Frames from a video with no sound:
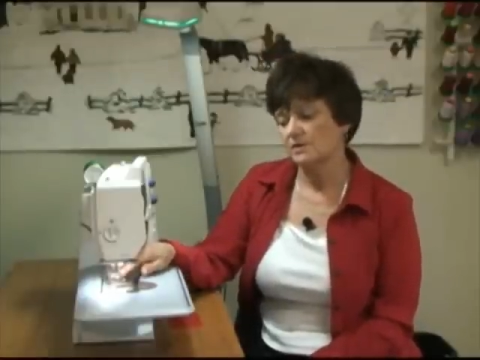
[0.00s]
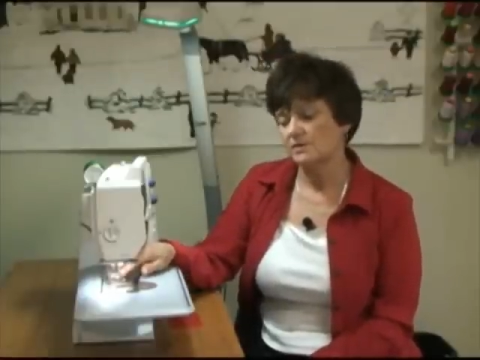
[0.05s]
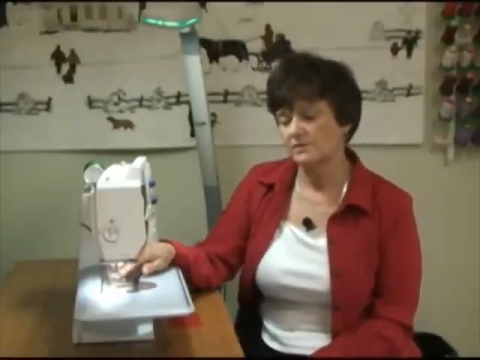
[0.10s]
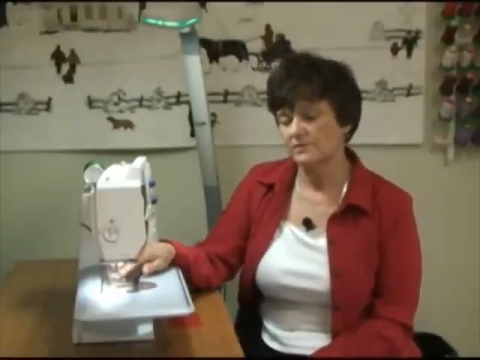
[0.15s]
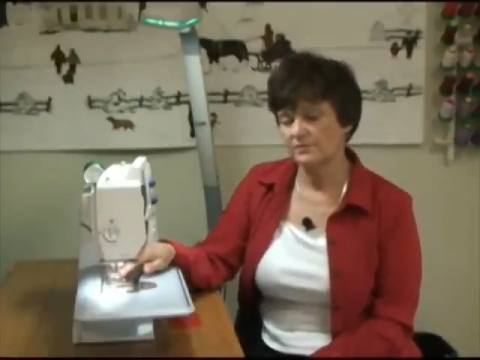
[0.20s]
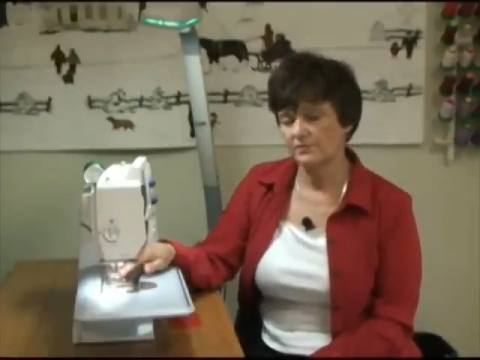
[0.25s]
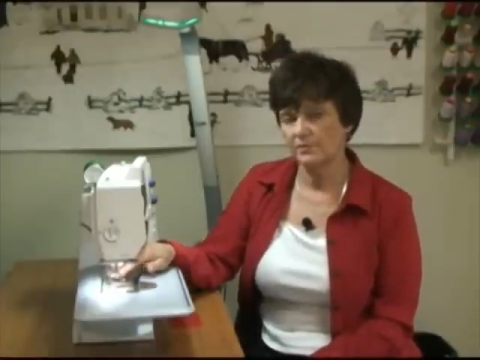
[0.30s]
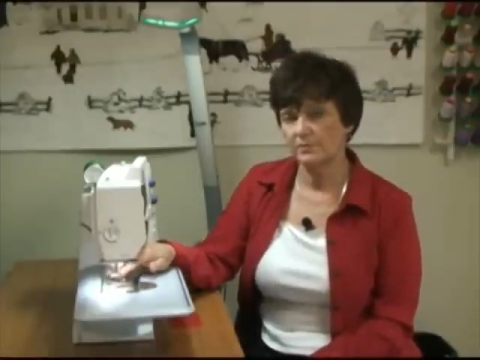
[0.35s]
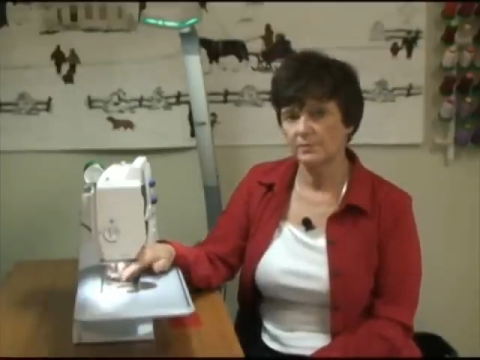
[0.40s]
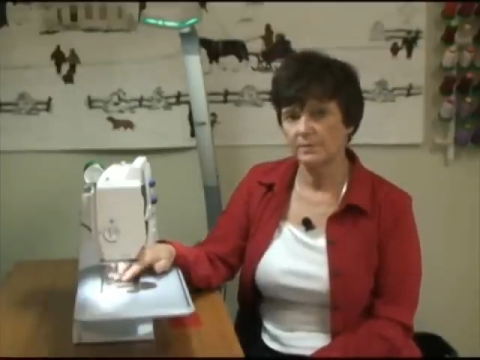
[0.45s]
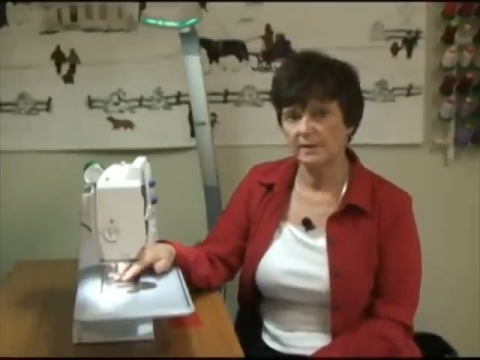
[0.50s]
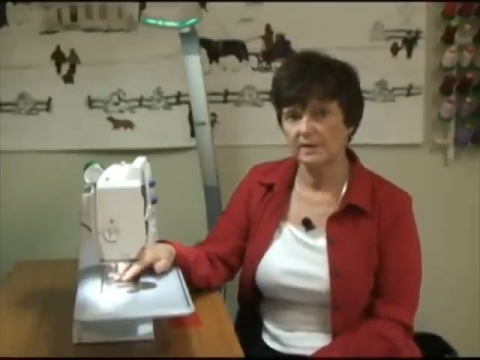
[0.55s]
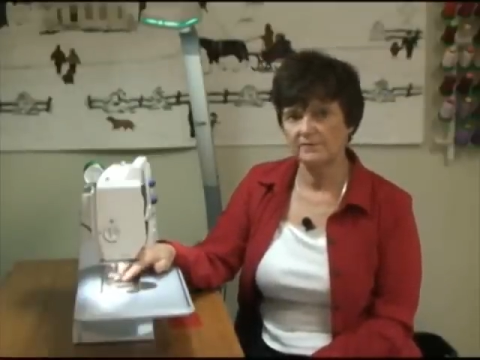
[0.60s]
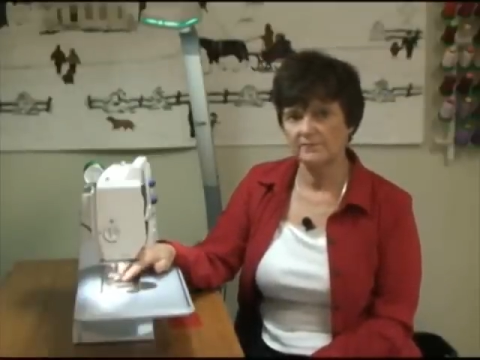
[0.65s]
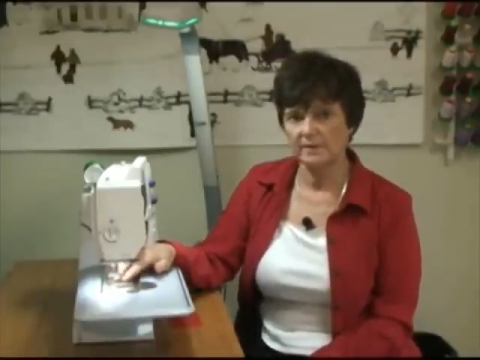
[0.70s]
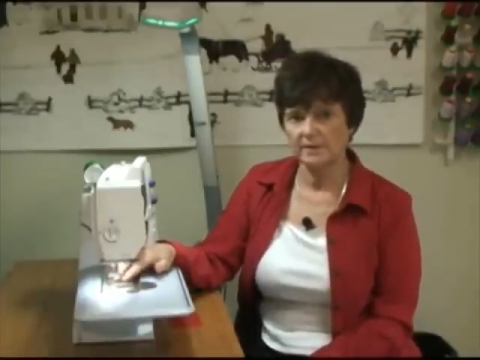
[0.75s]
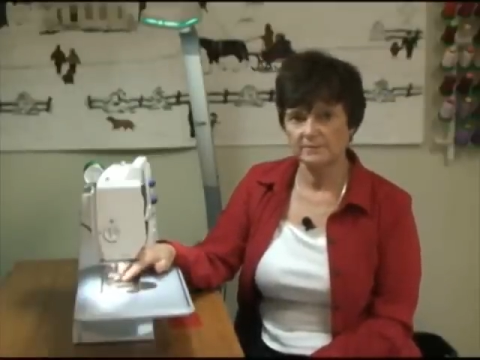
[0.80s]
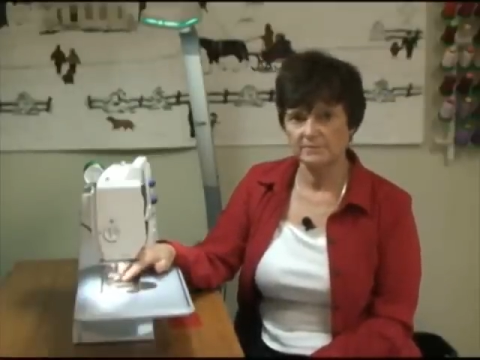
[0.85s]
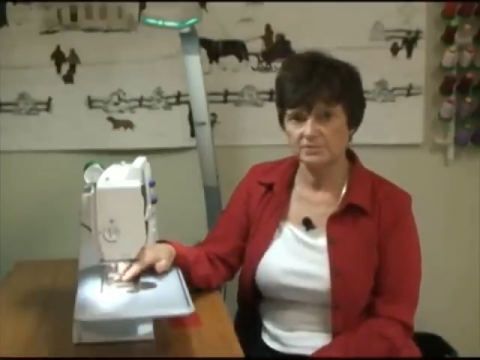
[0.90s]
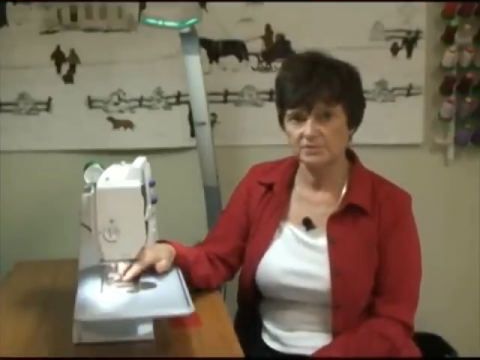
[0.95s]
the throat plate
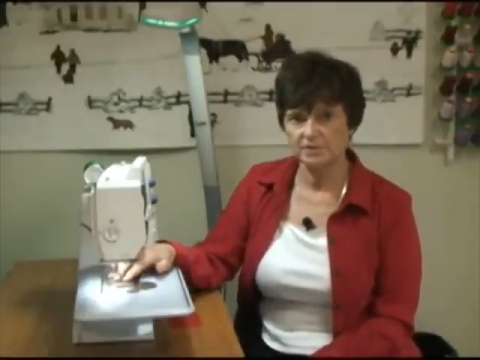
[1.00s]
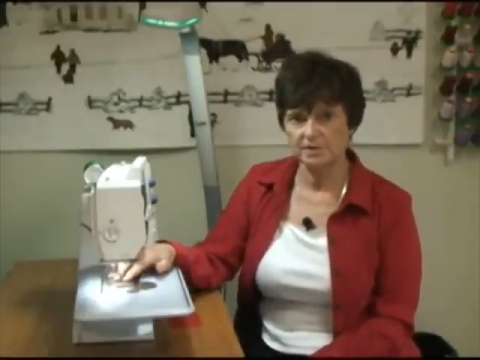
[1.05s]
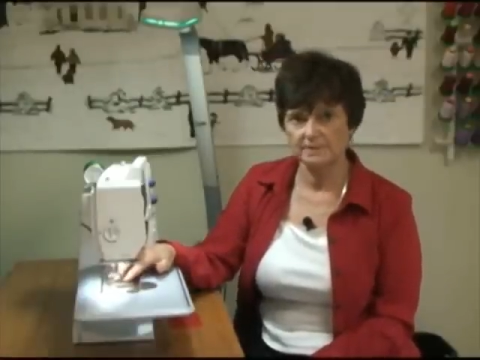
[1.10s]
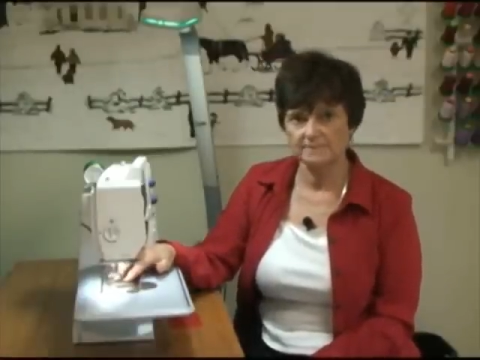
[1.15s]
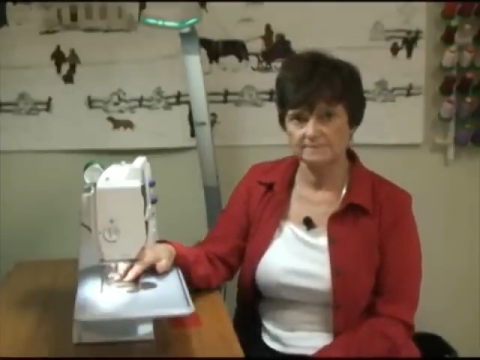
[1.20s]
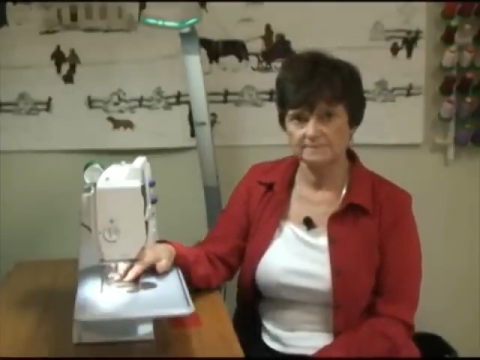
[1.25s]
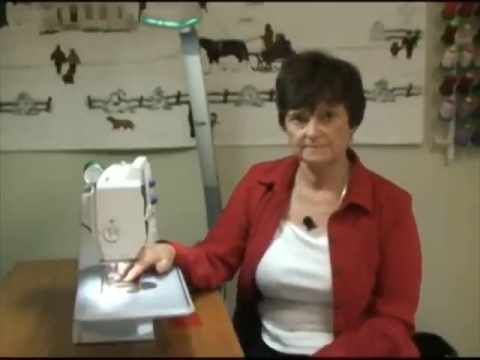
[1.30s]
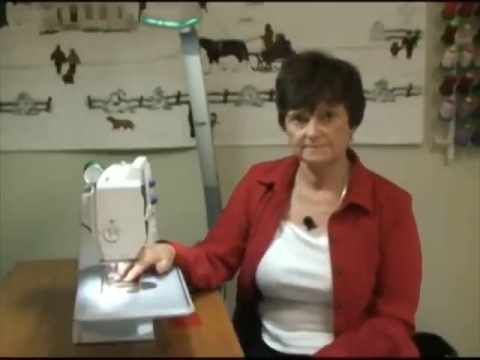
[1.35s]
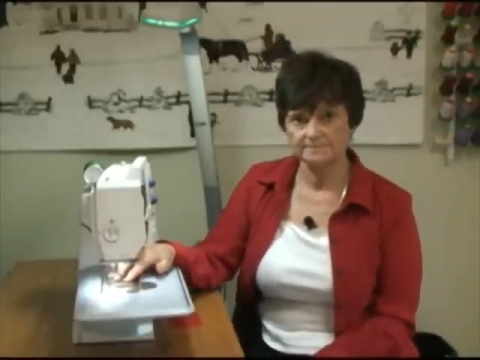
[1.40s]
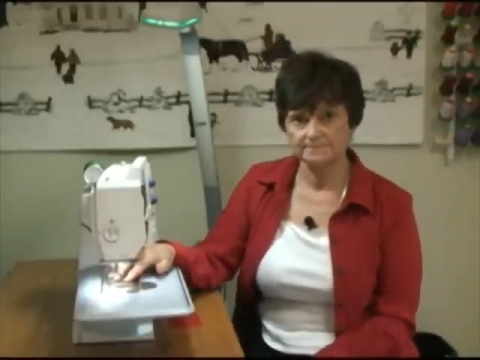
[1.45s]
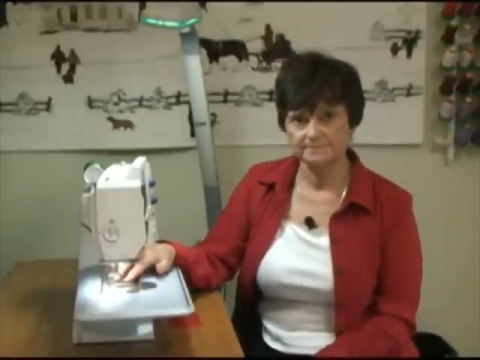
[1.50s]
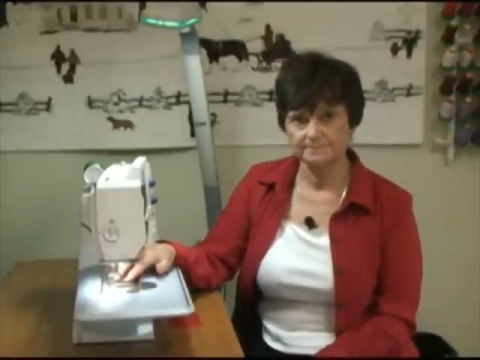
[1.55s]
of my machine.